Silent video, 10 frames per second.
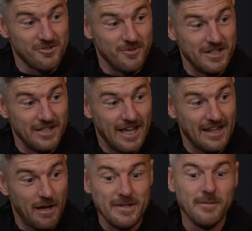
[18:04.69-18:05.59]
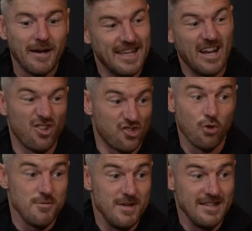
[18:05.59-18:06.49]
Where you get that. I mean, you might get it on
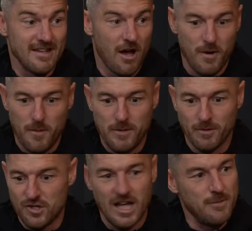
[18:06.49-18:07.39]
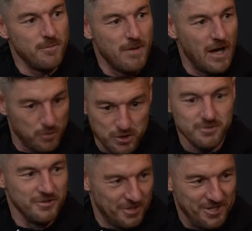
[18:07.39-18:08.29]
social media now where people are sniping back, but
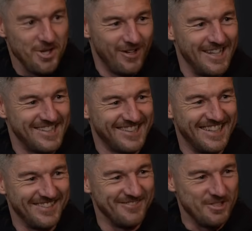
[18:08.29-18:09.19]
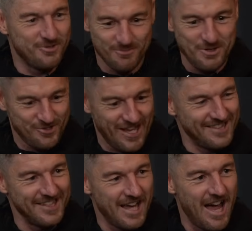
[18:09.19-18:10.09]
you literally were you sat
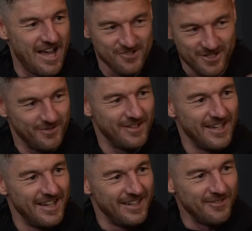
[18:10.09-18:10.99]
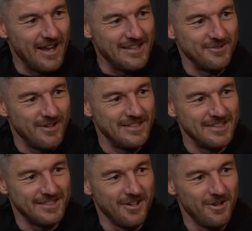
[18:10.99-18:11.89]
in the car sort of ready
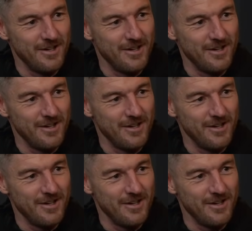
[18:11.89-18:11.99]
to go?